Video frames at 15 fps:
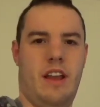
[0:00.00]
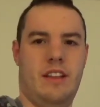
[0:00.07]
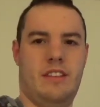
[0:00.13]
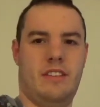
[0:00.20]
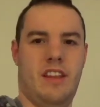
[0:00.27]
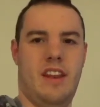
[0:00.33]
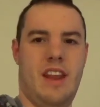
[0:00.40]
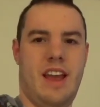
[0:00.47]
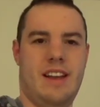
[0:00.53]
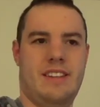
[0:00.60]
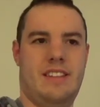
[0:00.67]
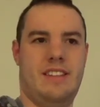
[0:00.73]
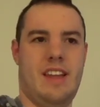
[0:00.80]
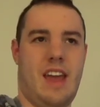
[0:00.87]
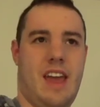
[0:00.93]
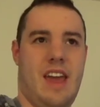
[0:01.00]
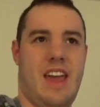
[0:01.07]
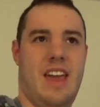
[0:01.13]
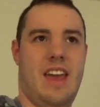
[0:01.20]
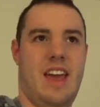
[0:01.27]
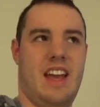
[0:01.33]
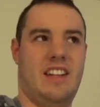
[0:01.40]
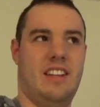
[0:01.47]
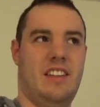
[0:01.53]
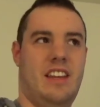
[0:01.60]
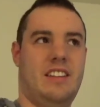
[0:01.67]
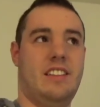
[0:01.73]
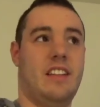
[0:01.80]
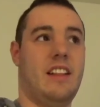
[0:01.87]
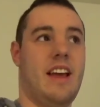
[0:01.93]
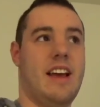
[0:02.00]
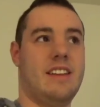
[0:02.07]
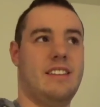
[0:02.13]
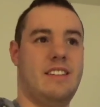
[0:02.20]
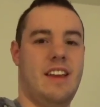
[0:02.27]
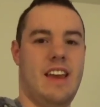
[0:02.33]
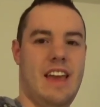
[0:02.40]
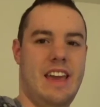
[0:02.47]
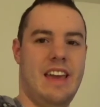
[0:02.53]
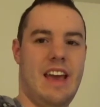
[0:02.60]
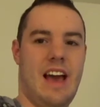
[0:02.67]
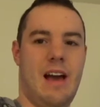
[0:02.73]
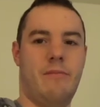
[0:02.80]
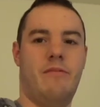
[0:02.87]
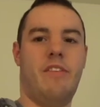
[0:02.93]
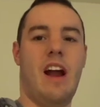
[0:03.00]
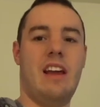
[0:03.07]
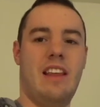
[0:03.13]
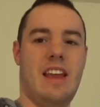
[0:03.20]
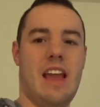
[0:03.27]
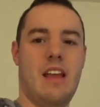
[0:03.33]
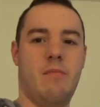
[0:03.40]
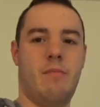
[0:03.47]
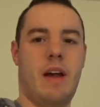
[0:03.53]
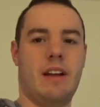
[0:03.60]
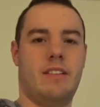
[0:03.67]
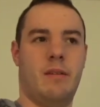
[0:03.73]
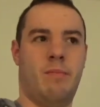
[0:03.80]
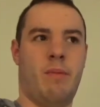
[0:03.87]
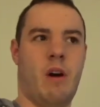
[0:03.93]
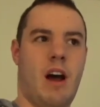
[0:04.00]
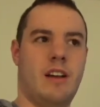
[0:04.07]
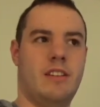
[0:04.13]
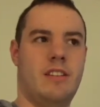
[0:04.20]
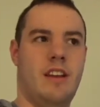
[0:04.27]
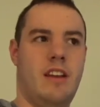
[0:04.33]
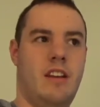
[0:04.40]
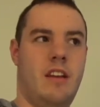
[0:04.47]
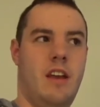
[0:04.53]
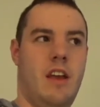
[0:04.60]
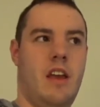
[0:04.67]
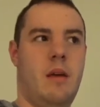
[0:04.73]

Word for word: it's the next day, and today's the last day. I'm finally heading back to Boston.